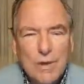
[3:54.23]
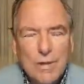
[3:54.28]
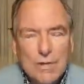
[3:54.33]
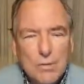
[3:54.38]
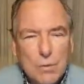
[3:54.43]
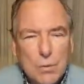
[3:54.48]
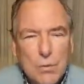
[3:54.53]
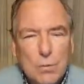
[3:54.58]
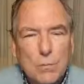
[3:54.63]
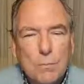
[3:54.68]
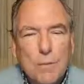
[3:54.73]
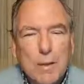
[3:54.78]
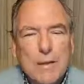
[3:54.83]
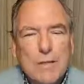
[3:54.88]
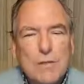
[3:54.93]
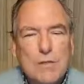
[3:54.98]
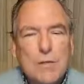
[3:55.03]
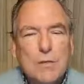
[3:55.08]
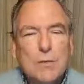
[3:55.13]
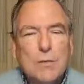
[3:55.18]
who you're
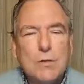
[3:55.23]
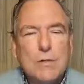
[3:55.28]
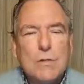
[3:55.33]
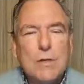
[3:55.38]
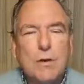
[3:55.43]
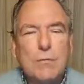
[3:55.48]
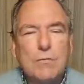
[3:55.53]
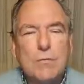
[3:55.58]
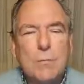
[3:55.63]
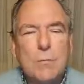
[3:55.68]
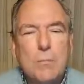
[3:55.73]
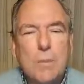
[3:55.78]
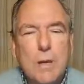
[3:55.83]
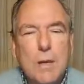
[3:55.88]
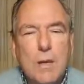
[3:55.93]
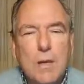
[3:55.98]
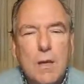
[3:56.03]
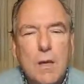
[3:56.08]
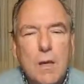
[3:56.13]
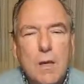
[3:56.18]
basing yourself to
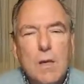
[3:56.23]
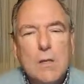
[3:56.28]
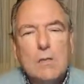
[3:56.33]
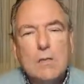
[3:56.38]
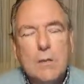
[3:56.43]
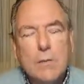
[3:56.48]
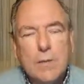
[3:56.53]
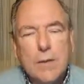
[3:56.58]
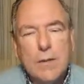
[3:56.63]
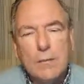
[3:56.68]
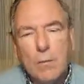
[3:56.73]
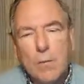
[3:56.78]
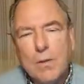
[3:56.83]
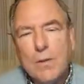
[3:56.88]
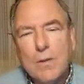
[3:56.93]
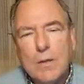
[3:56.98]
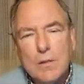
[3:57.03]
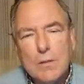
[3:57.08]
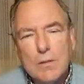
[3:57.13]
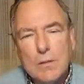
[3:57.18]
be, so that
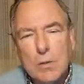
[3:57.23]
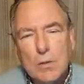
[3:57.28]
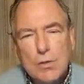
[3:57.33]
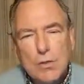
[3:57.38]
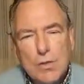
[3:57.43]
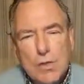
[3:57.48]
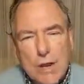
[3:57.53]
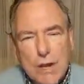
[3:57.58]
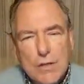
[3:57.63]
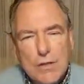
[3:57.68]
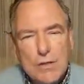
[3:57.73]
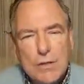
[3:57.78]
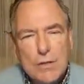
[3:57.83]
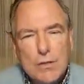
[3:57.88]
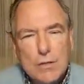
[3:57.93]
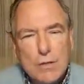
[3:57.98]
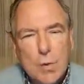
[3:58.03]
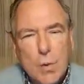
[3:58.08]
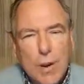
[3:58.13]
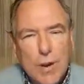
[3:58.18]
when the
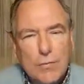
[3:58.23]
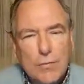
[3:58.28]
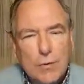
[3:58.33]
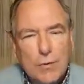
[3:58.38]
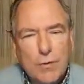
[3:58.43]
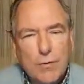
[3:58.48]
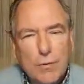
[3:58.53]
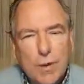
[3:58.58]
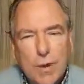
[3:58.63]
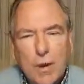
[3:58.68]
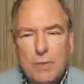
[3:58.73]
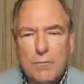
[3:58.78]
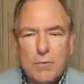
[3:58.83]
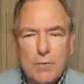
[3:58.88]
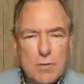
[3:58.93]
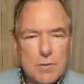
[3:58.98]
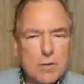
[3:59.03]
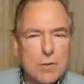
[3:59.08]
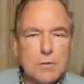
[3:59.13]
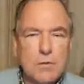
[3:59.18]
associations go out there in
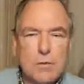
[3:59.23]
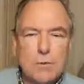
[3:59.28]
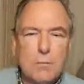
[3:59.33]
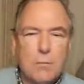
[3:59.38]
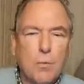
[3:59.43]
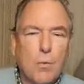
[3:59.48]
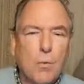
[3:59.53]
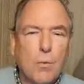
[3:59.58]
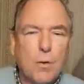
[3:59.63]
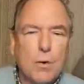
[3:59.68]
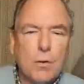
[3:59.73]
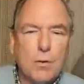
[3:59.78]
behaviors, they'll support